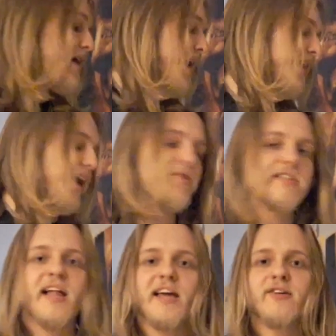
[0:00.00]
and I was
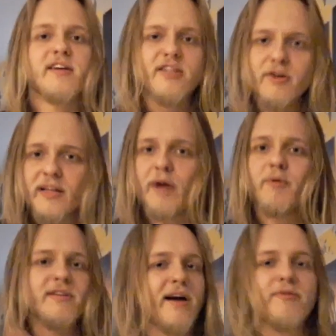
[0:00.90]
like, okay, no, I
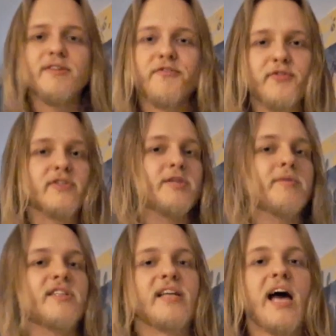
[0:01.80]
want to feel some
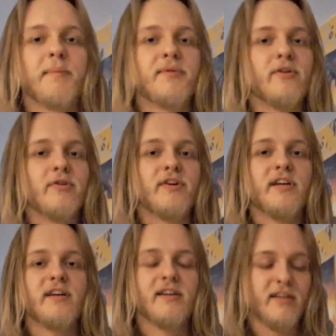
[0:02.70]
of this hype, you
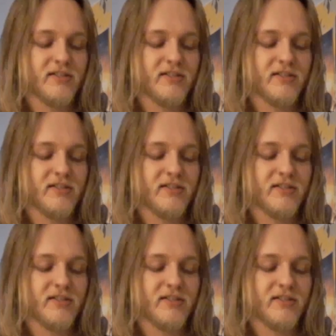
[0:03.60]
know.